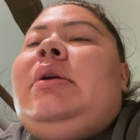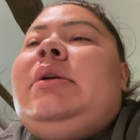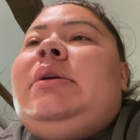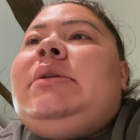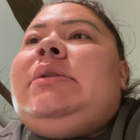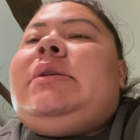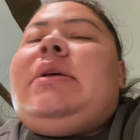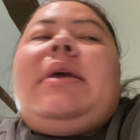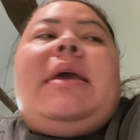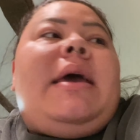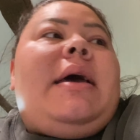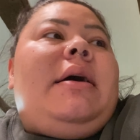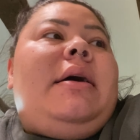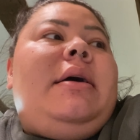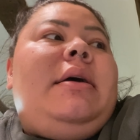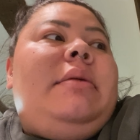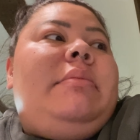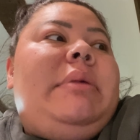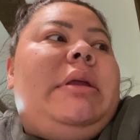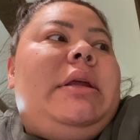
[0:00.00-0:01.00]
so yeah,
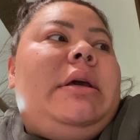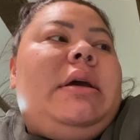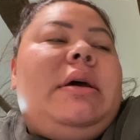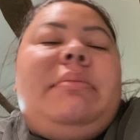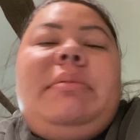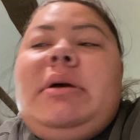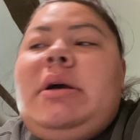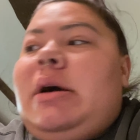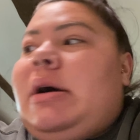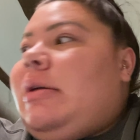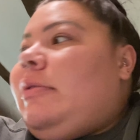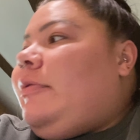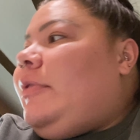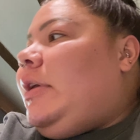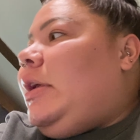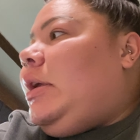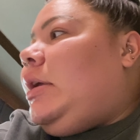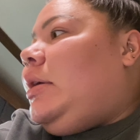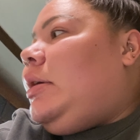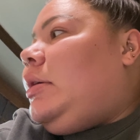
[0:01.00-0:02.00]
I made a cup of
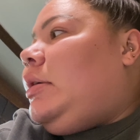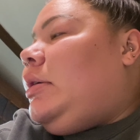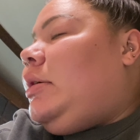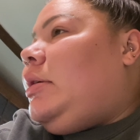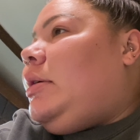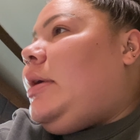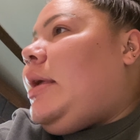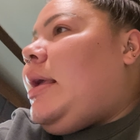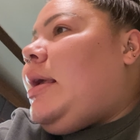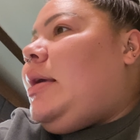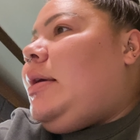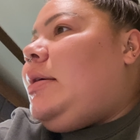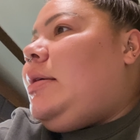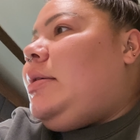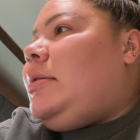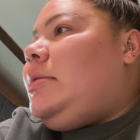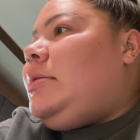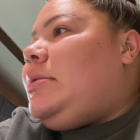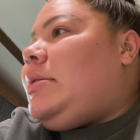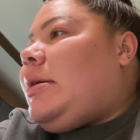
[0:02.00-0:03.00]
coffee
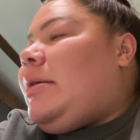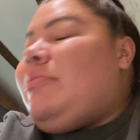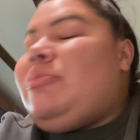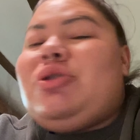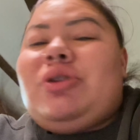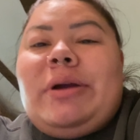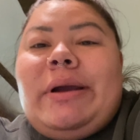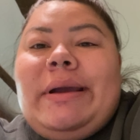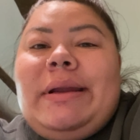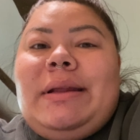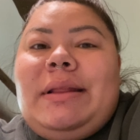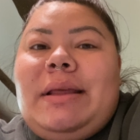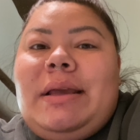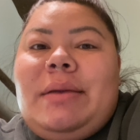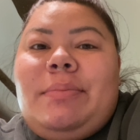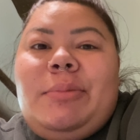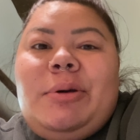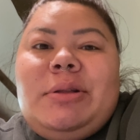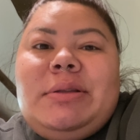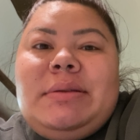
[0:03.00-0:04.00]
and I'm trying to
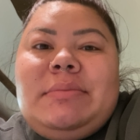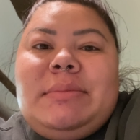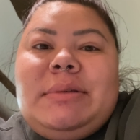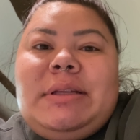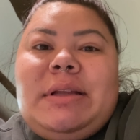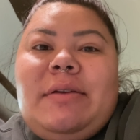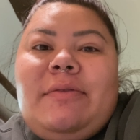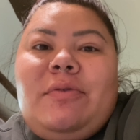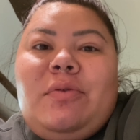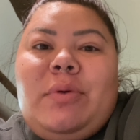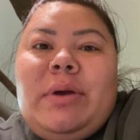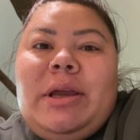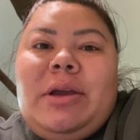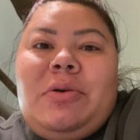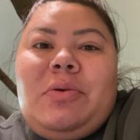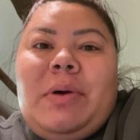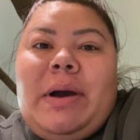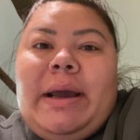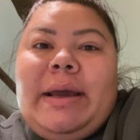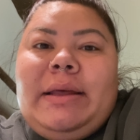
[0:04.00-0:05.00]
like put some stuff away
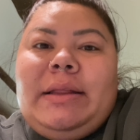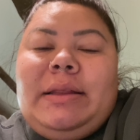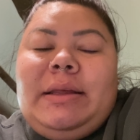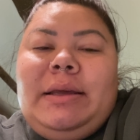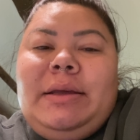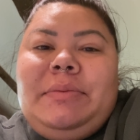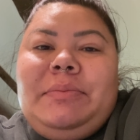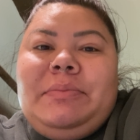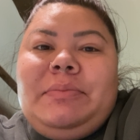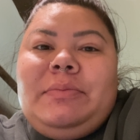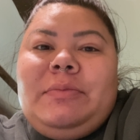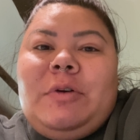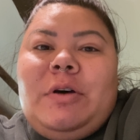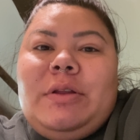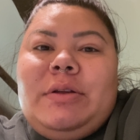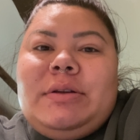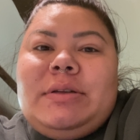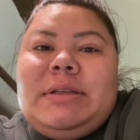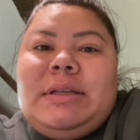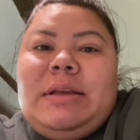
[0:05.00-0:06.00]
quietly while
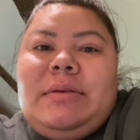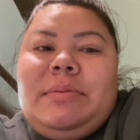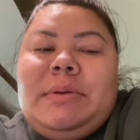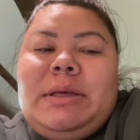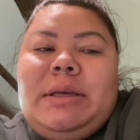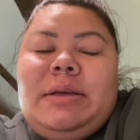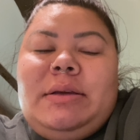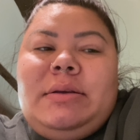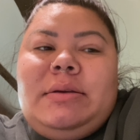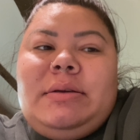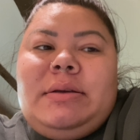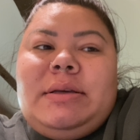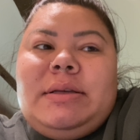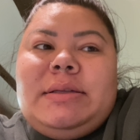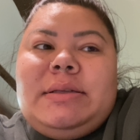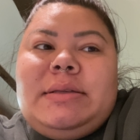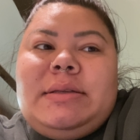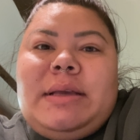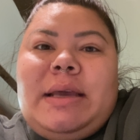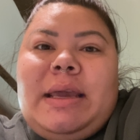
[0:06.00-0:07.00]
they're sleeping
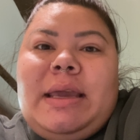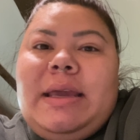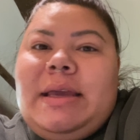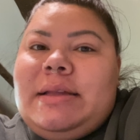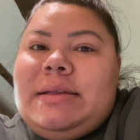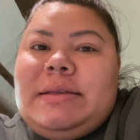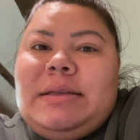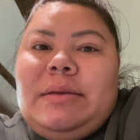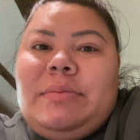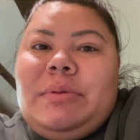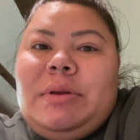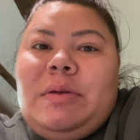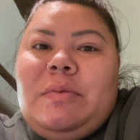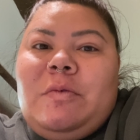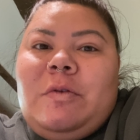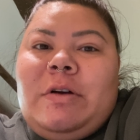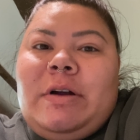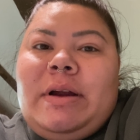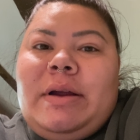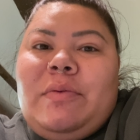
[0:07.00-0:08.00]
because I can't sleep
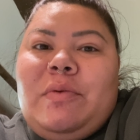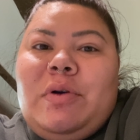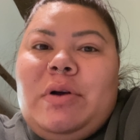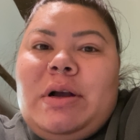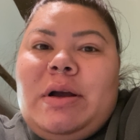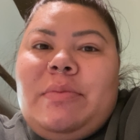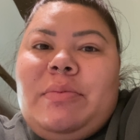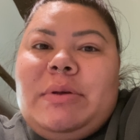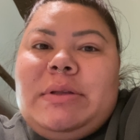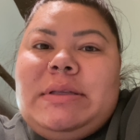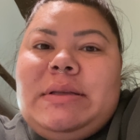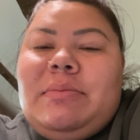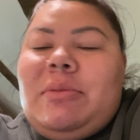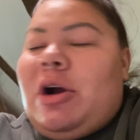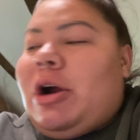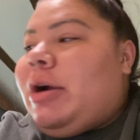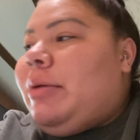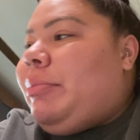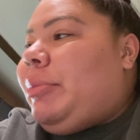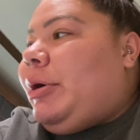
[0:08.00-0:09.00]
anymore. I woke up with some
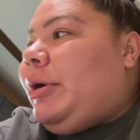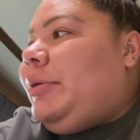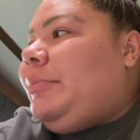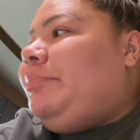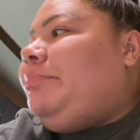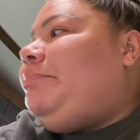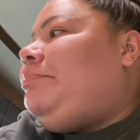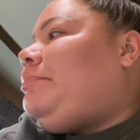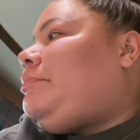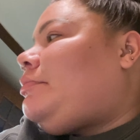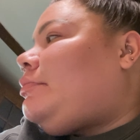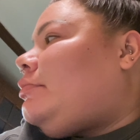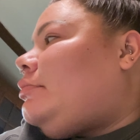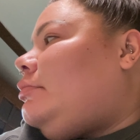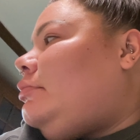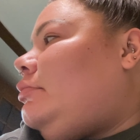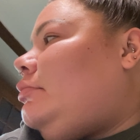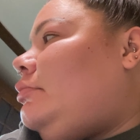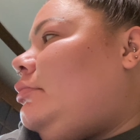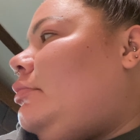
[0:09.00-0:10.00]
heartburn.
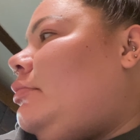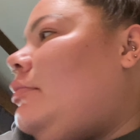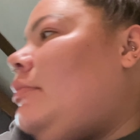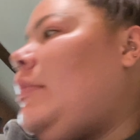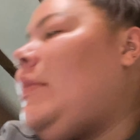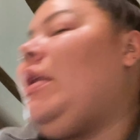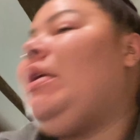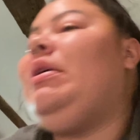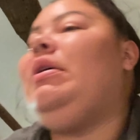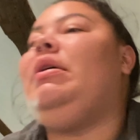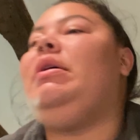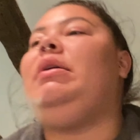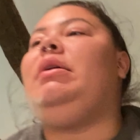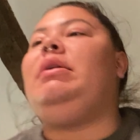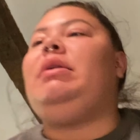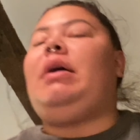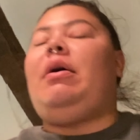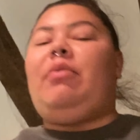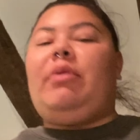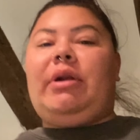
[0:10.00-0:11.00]

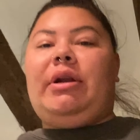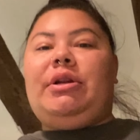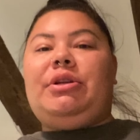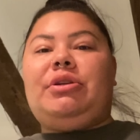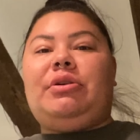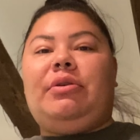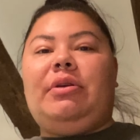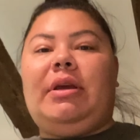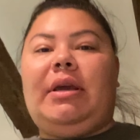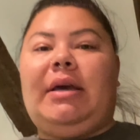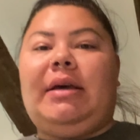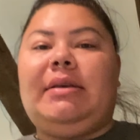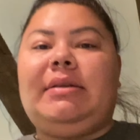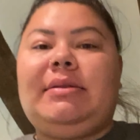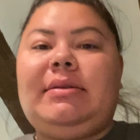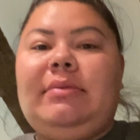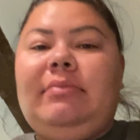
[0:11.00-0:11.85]
I wanted to show you guys